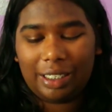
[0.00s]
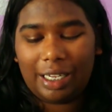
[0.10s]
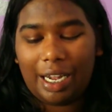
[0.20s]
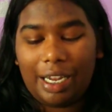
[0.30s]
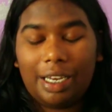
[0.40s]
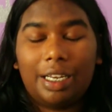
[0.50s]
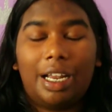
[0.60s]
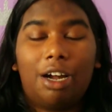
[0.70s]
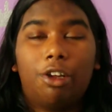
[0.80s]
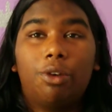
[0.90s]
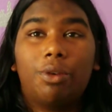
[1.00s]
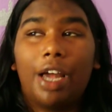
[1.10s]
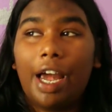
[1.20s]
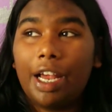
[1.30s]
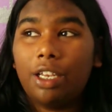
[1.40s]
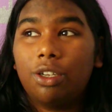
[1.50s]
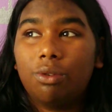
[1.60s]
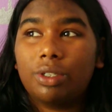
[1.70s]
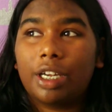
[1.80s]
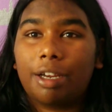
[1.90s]
Okay, now you can
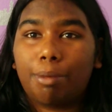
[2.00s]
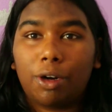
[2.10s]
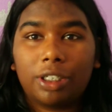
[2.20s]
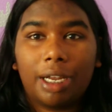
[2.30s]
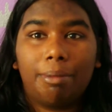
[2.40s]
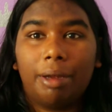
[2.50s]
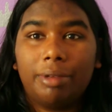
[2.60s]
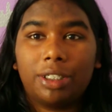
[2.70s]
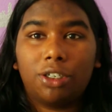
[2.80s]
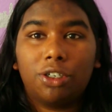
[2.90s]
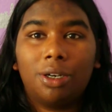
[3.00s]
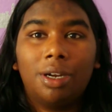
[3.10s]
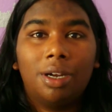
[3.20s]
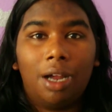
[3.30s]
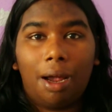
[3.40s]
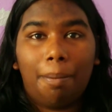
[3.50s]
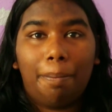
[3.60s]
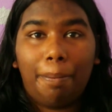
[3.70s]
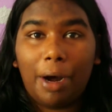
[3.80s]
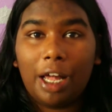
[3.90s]
use like a part-time babysitter,
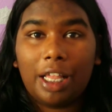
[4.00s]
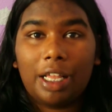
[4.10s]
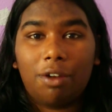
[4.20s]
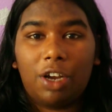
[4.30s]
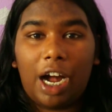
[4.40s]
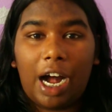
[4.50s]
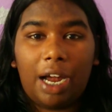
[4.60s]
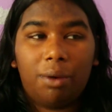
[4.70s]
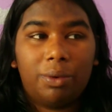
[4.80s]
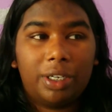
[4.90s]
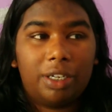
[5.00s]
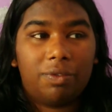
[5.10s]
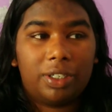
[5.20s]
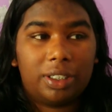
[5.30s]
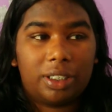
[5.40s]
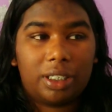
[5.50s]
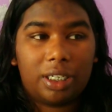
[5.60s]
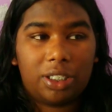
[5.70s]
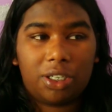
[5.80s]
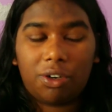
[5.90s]
but I wouldn't even
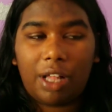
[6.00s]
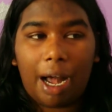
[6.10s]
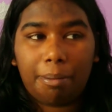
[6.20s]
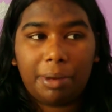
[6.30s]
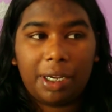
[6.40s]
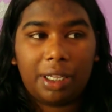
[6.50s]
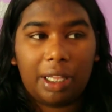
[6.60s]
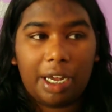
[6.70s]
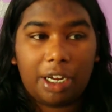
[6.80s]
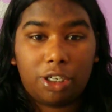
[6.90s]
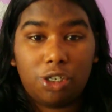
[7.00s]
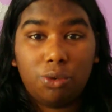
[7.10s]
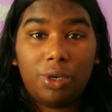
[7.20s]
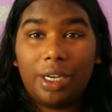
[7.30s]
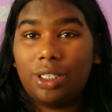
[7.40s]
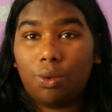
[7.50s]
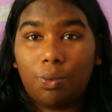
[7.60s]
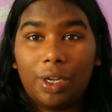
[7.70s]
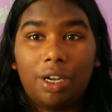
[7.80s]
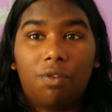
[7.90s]
consider that being like 2 days a
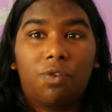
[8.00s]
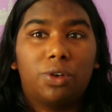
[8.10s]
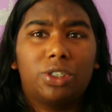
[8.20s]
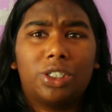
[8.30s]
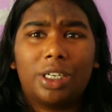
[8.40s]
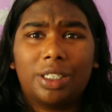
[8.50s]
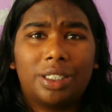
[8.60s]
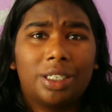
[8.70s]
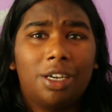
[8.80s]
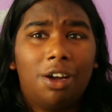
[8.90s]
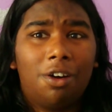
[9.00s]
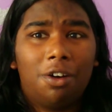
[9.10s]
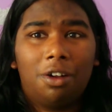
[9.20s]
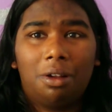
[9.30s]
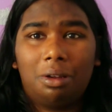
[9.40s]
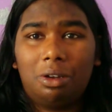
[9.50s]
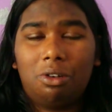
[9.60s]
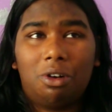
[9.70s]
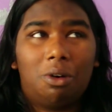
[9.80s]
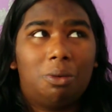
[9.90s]
week for just,
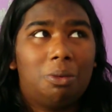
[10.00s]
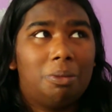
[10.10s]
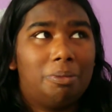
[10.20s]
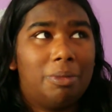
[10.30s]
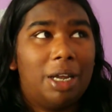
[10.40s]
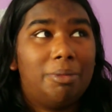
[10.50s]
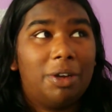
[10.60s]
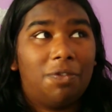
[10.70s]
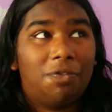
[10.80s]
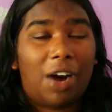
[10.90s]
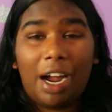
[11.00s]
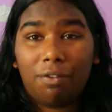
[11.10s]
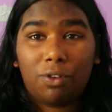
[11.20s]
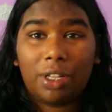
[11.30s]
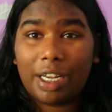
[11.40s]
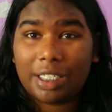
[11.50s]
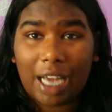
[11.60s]
you know, maybe five or less